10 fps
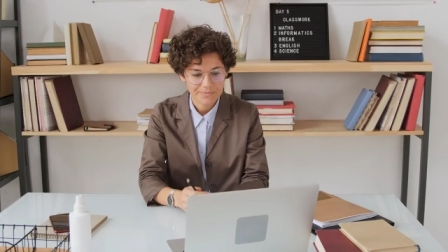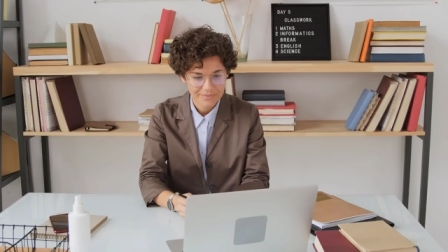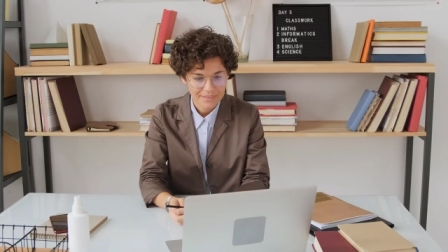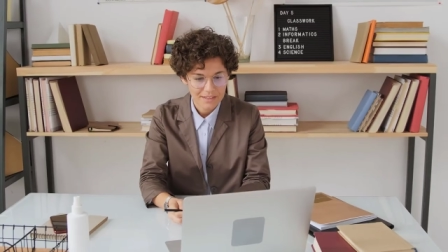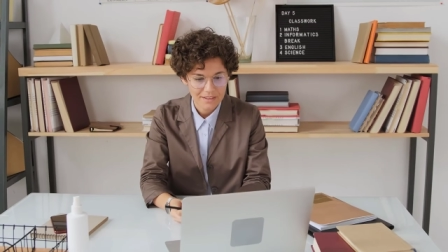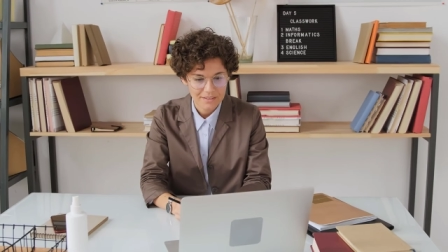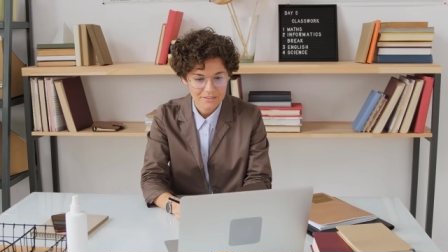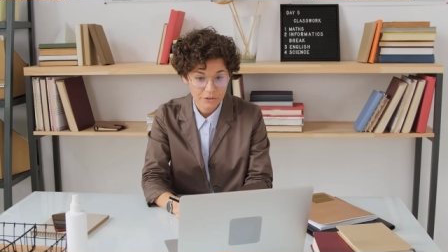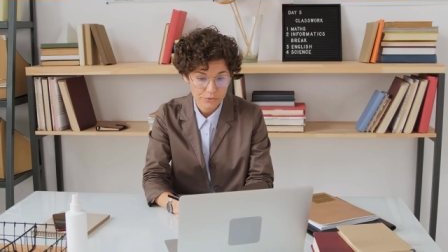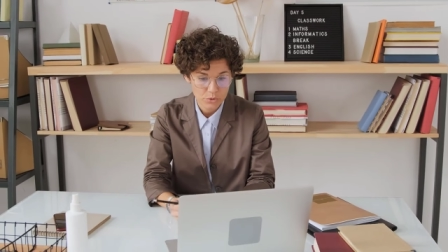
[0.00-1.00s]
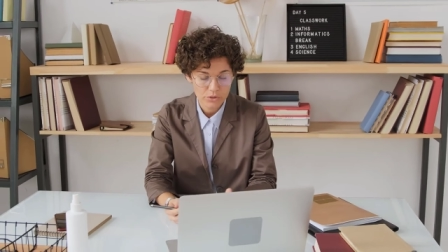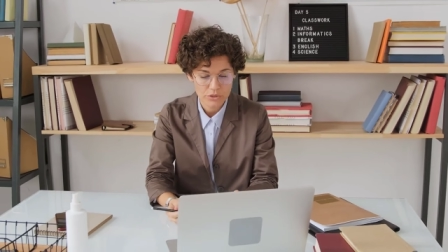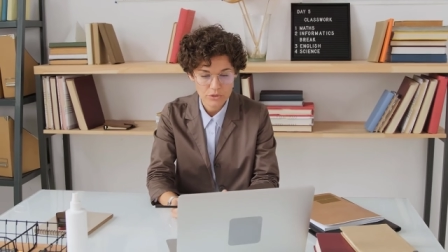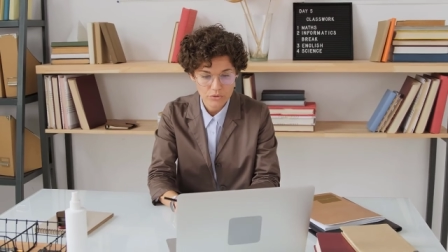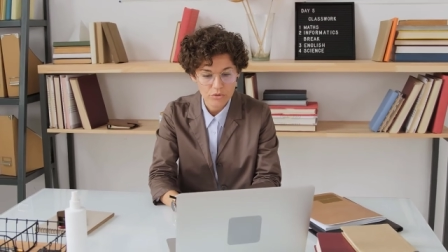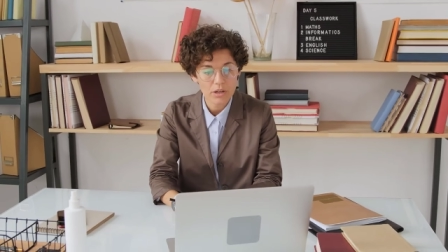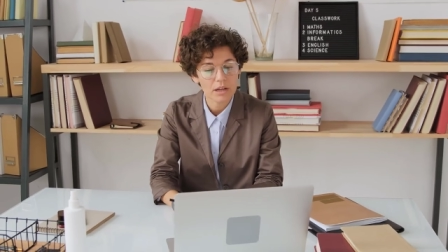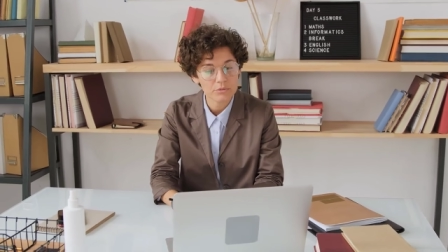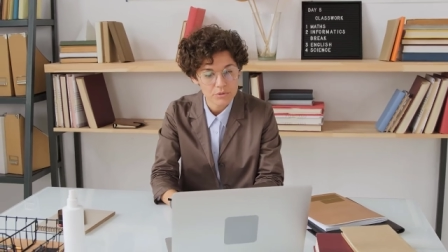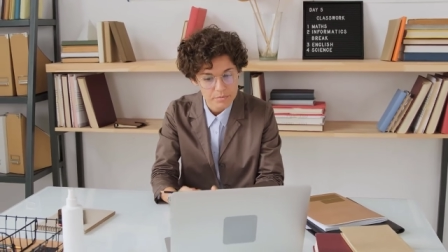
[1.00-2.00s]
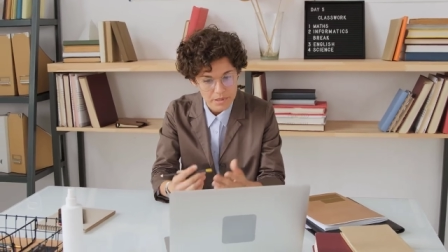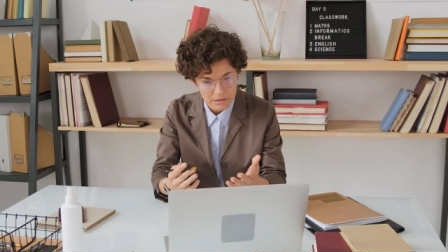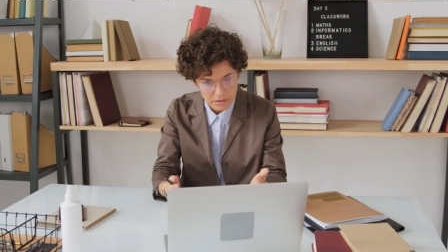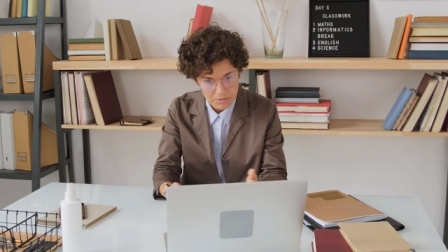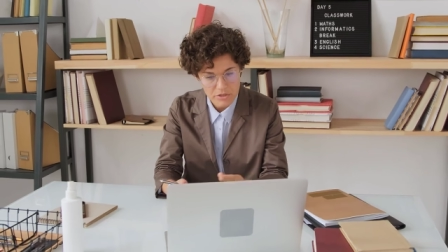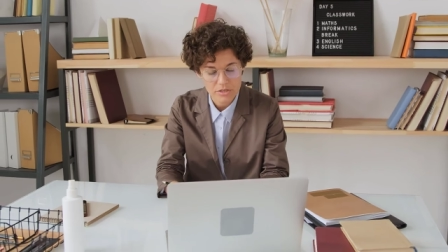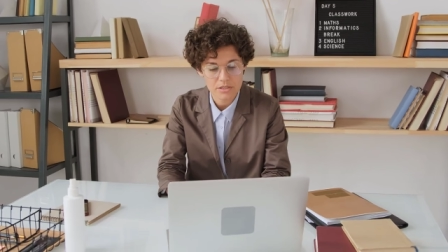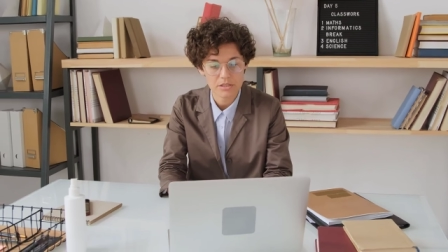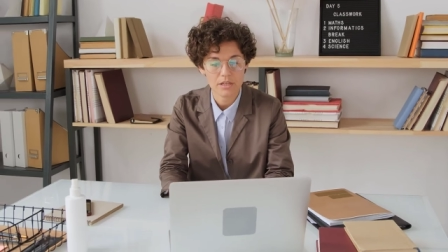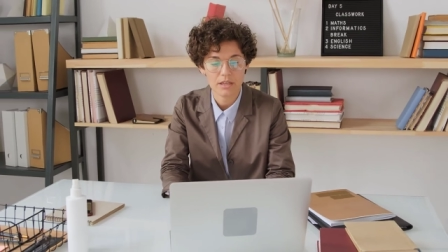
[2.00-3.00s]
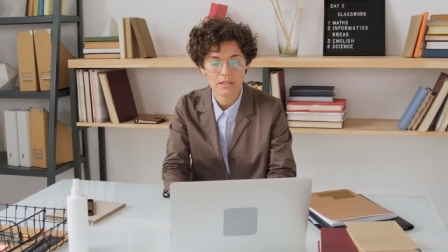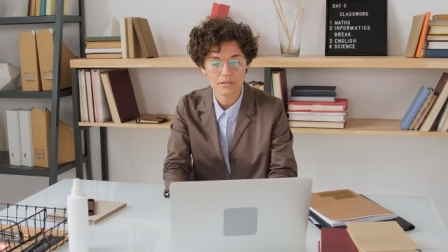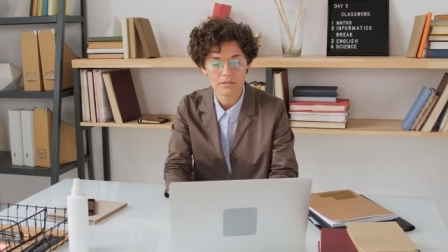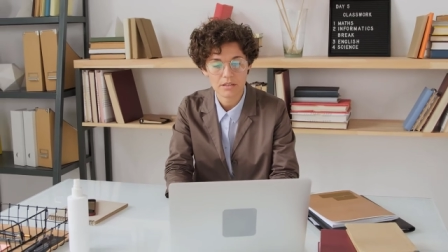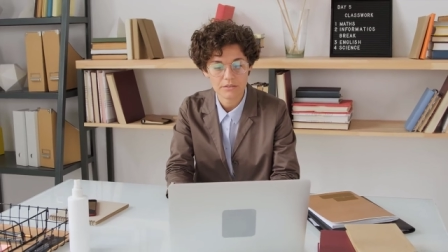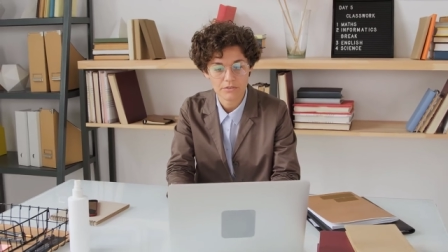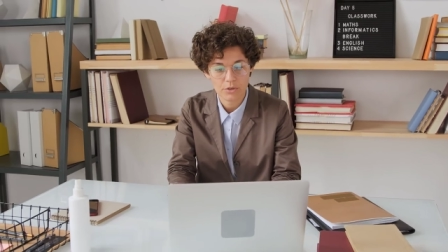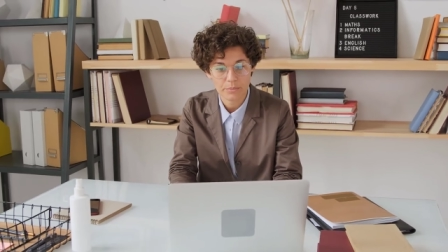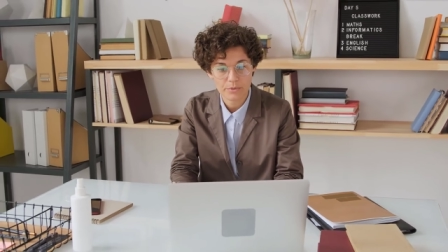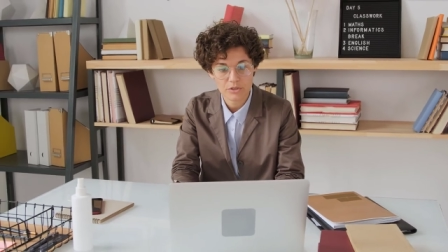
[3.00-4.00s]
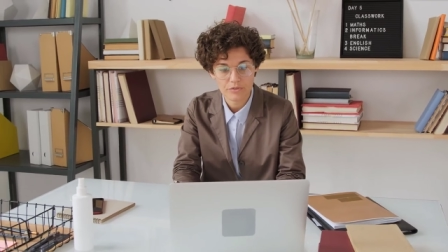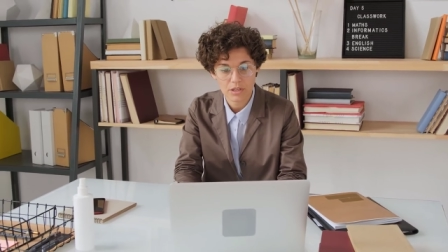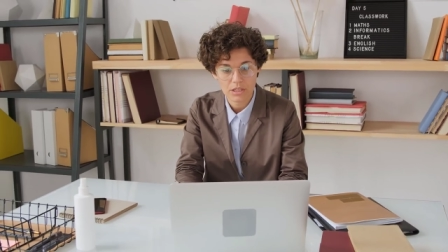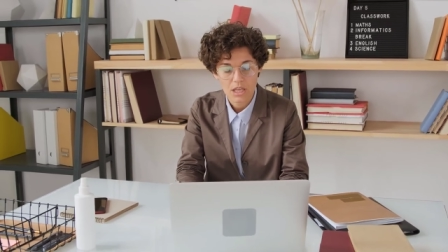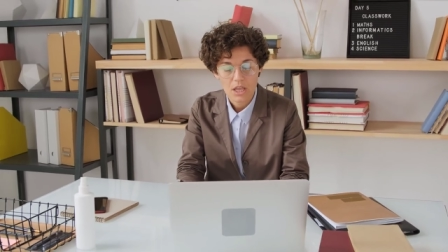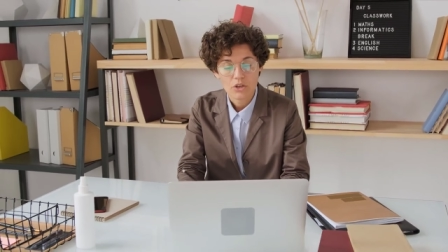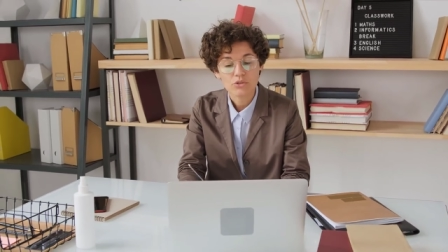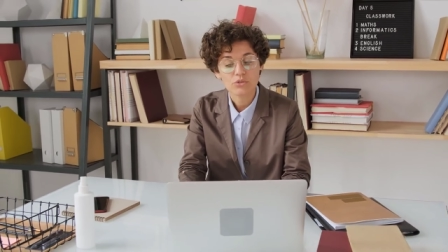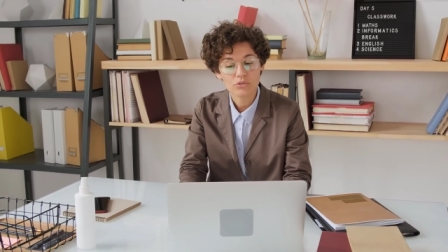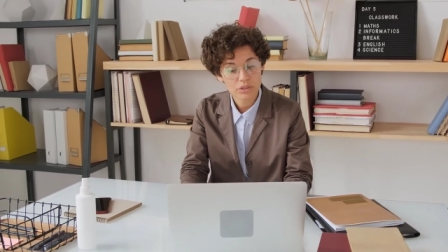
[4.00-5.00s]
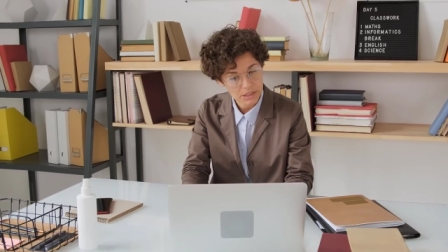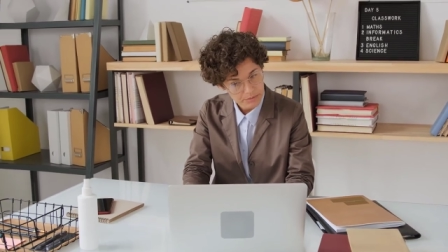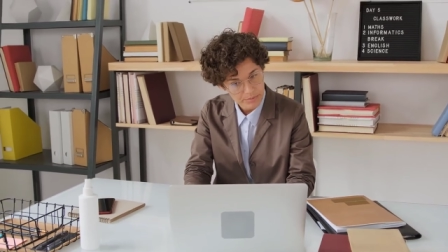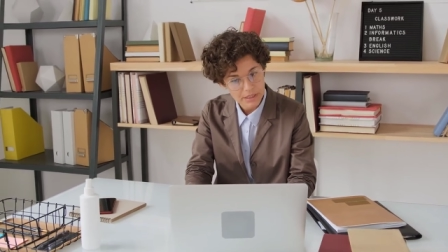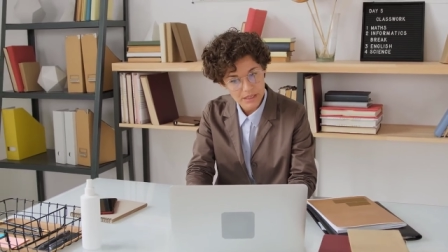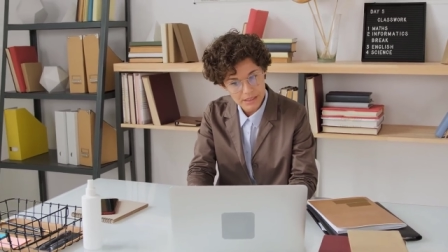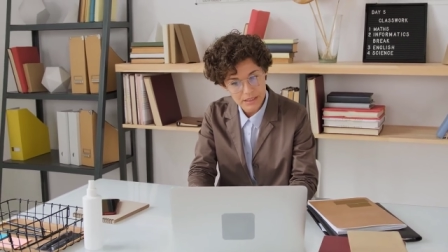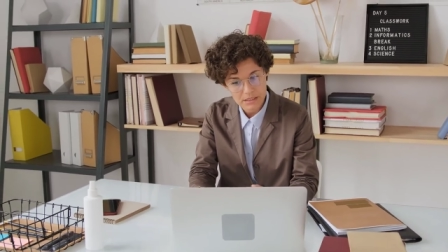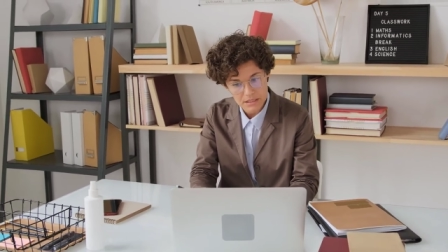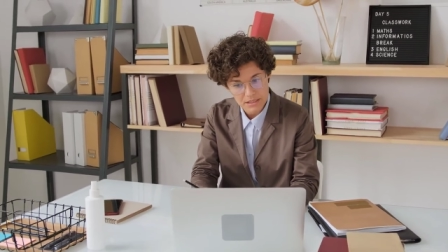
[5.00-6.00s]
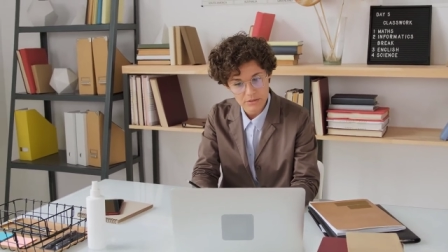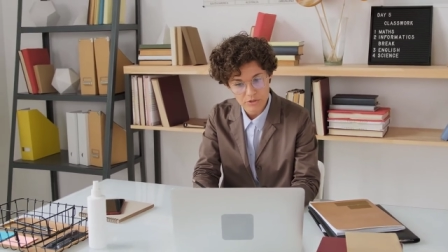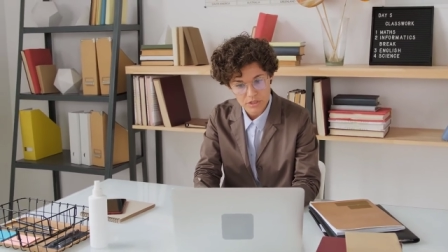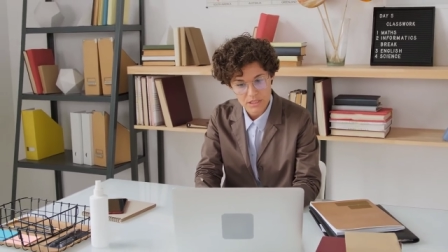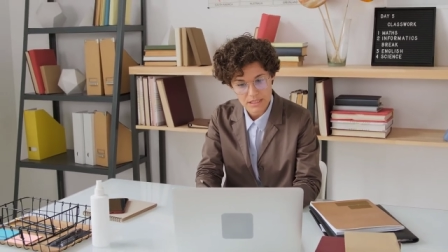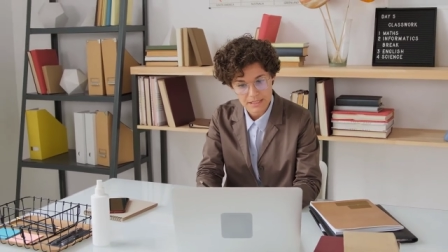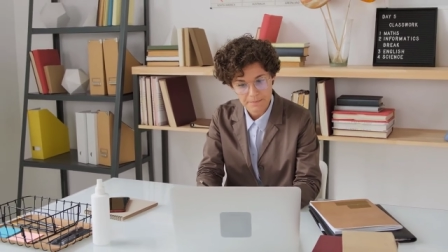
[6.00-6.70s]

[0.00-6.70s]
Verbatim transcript: Atomic habits may be individually tiny but collectively and given time,